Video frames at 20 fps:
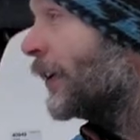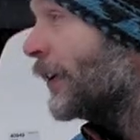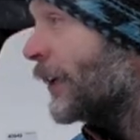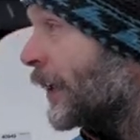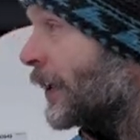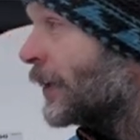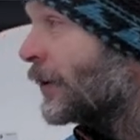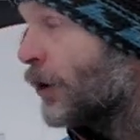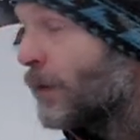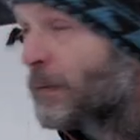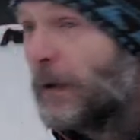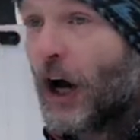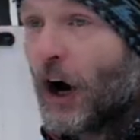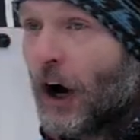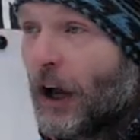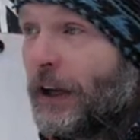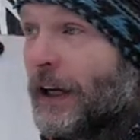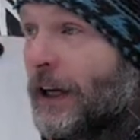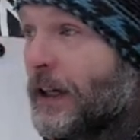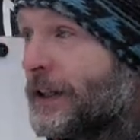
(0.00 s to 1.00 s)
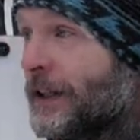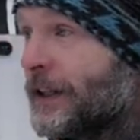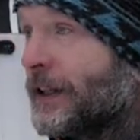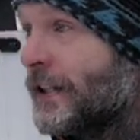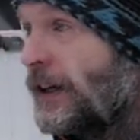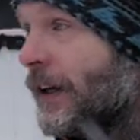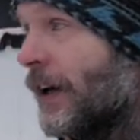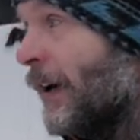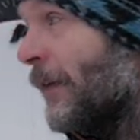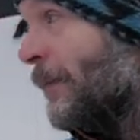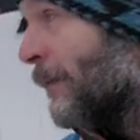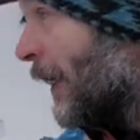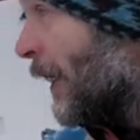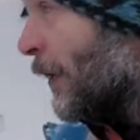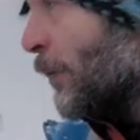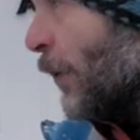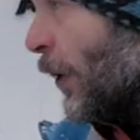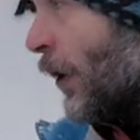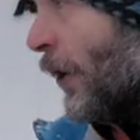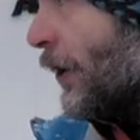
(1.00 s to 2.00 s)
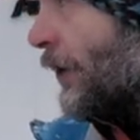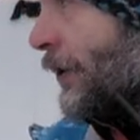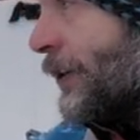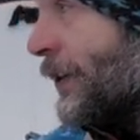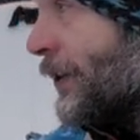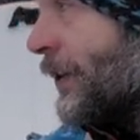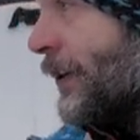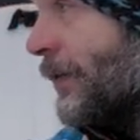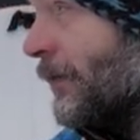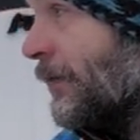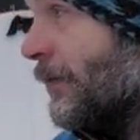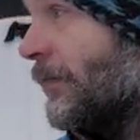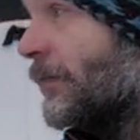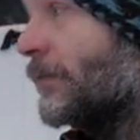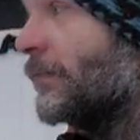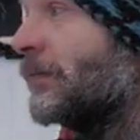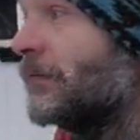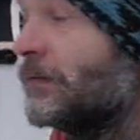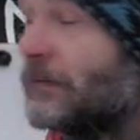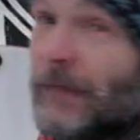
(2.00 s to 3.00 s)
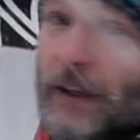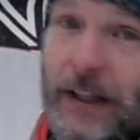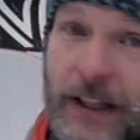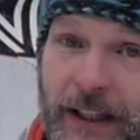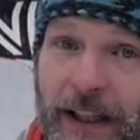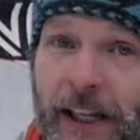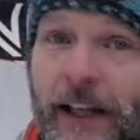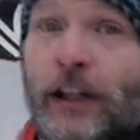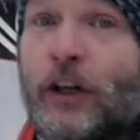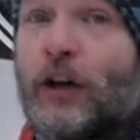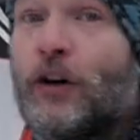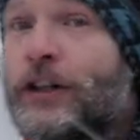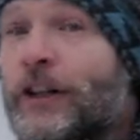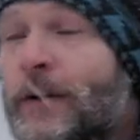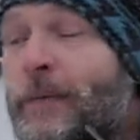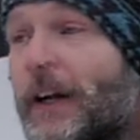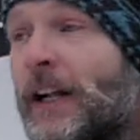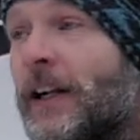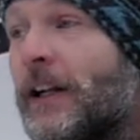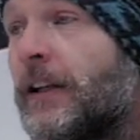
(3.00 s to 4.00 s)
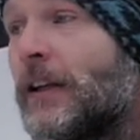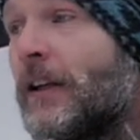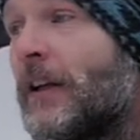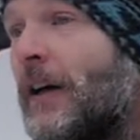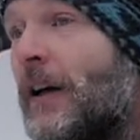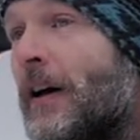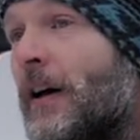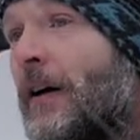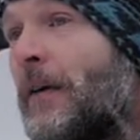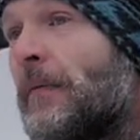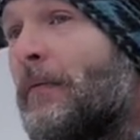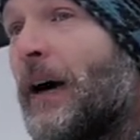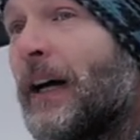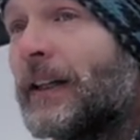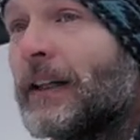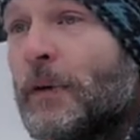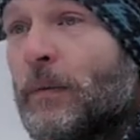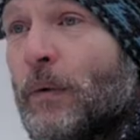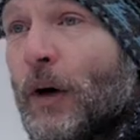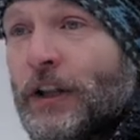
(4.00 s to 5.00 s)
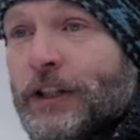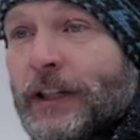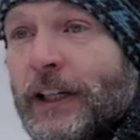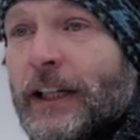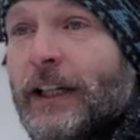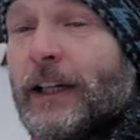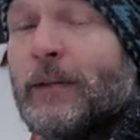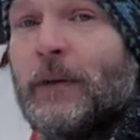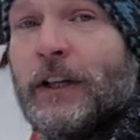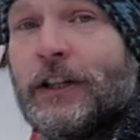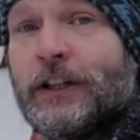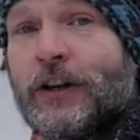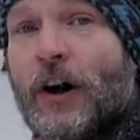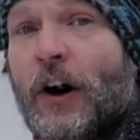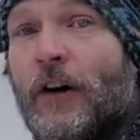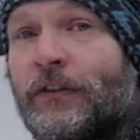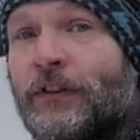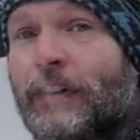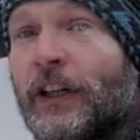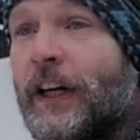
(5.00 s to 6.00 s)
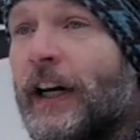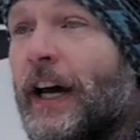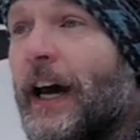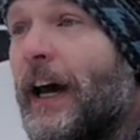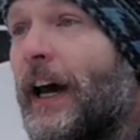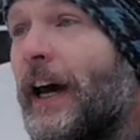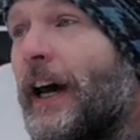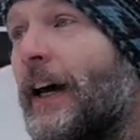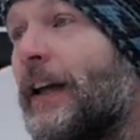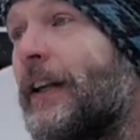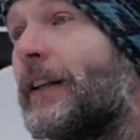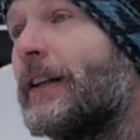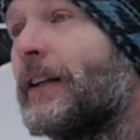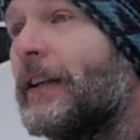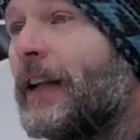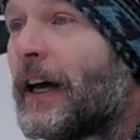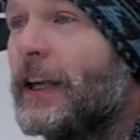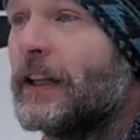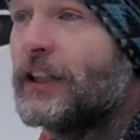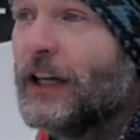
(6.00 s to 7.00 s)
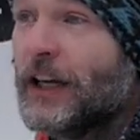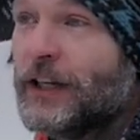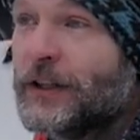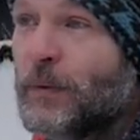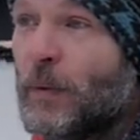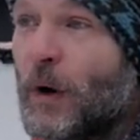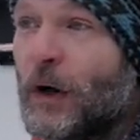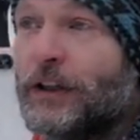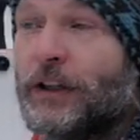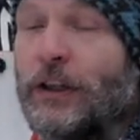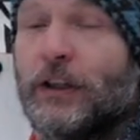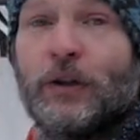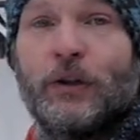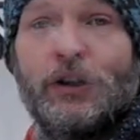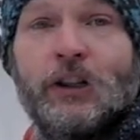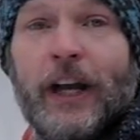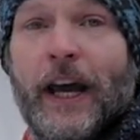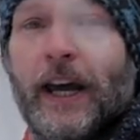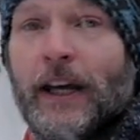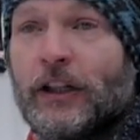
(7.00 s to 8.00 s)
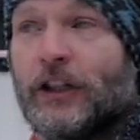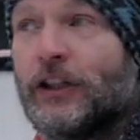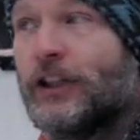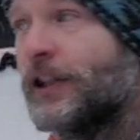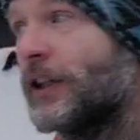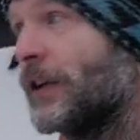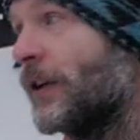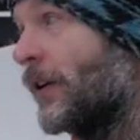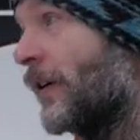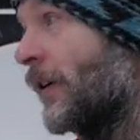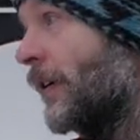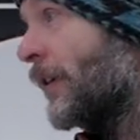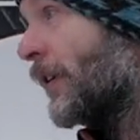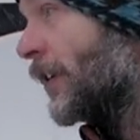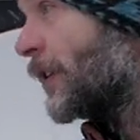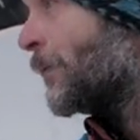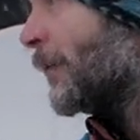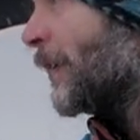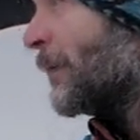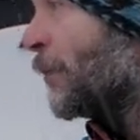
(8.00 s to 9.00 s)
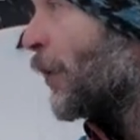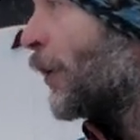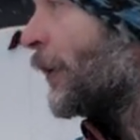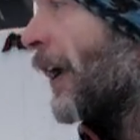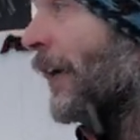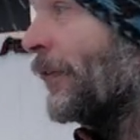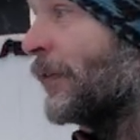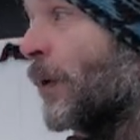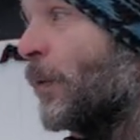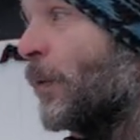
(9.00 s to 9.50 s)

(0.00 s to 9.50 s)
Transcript: it, to be honest, it was still usable, but it was a little bit softer, and I just wanted to change the splitboard after